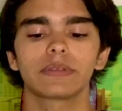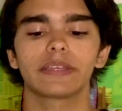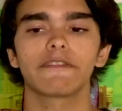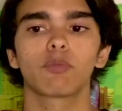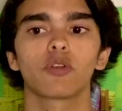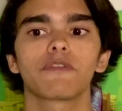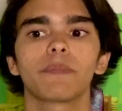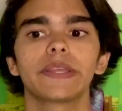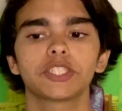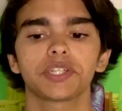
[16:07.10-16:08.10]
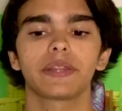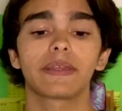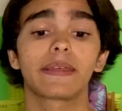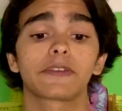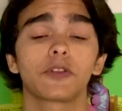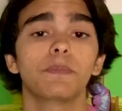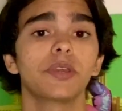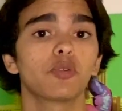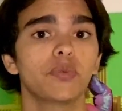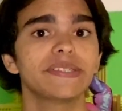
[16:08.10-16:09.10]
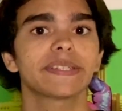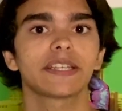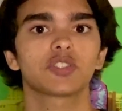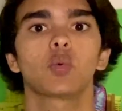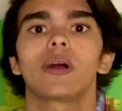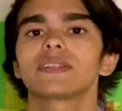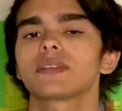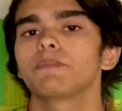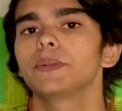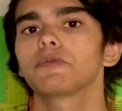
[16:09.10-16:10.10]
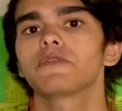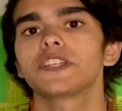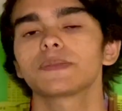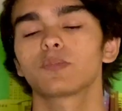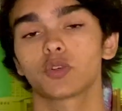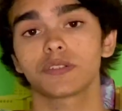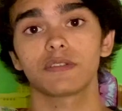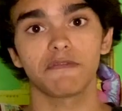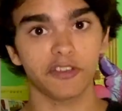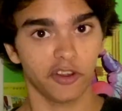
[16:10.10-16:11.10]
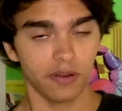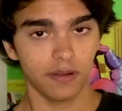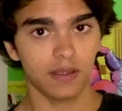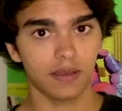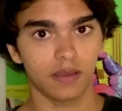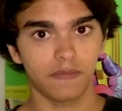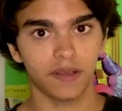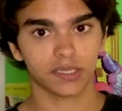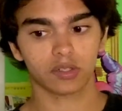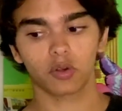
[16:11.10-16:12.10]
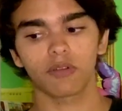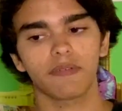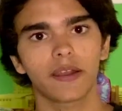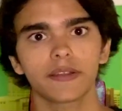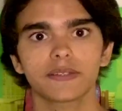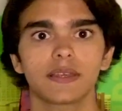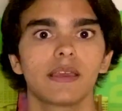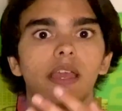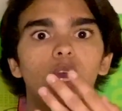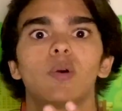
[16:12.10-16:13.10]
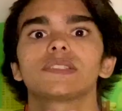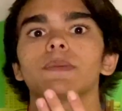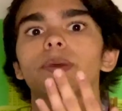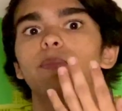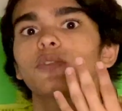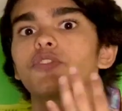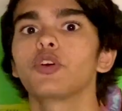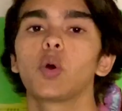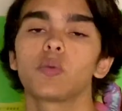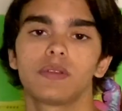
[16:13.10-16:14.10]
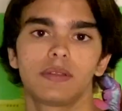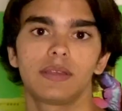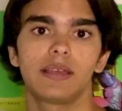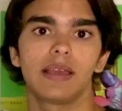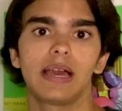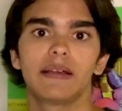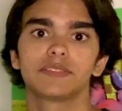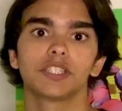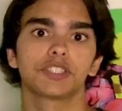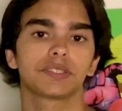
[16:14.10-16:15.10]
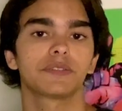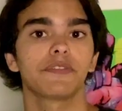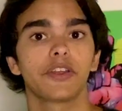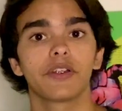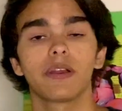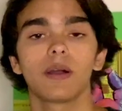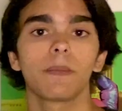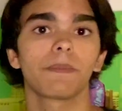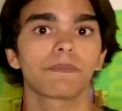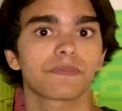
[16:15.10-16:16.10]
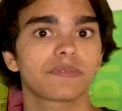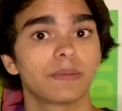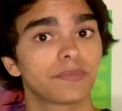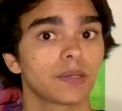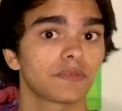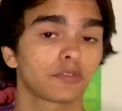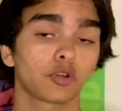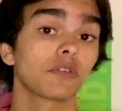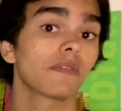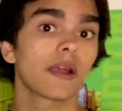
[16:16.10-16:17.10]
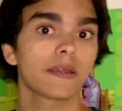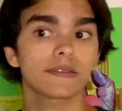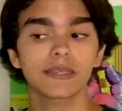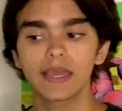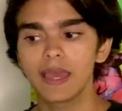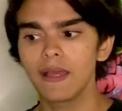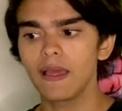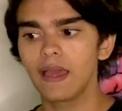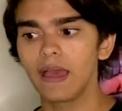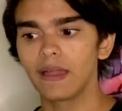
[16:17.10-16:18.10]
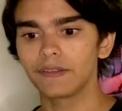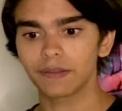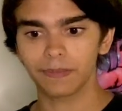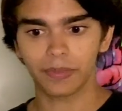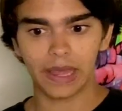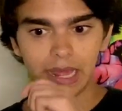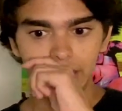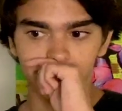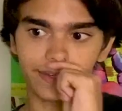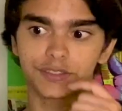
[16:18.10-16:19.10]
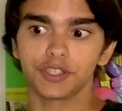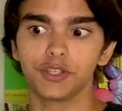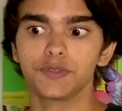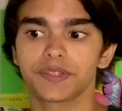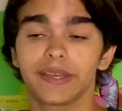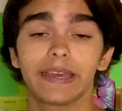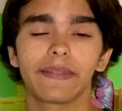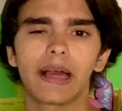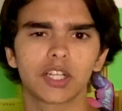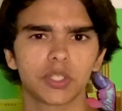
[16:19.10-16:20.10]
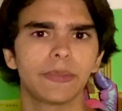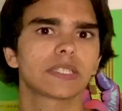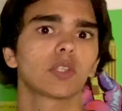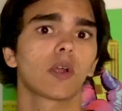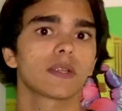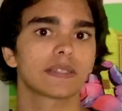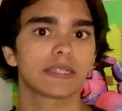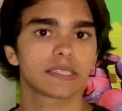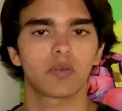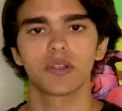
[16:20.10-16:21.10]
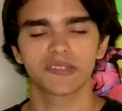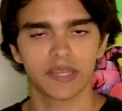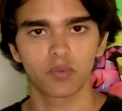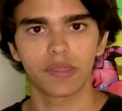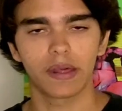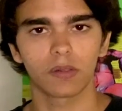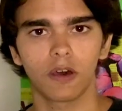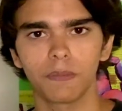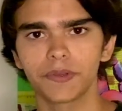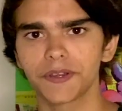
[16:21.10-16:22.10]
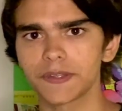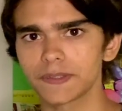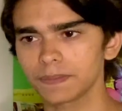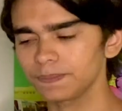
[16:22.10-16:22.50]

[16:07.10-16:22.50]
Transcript: give more information and could be a reason as to why some people face more severe effects of coronavirus, and while some people don't have such a severe symptoms of coronavirus. And that, I think, is a huge thing, and that actually makes a lot of sense. I resonate with that a lot, because